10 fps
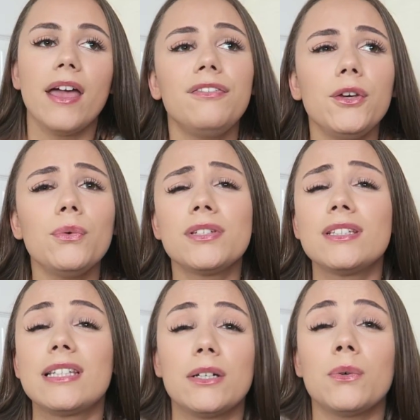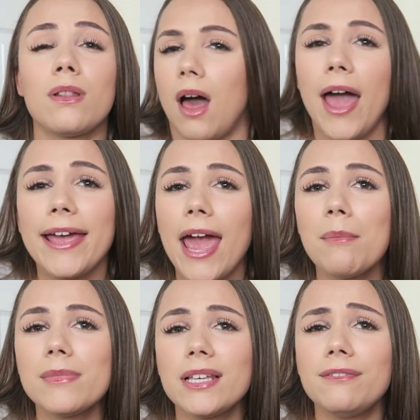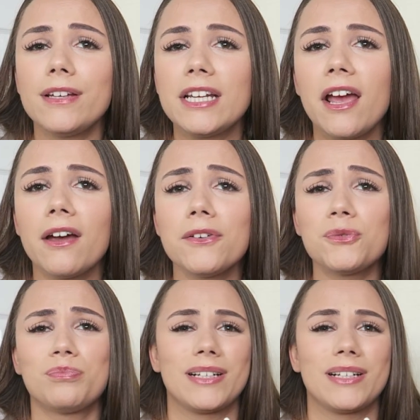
If you still like empty videos,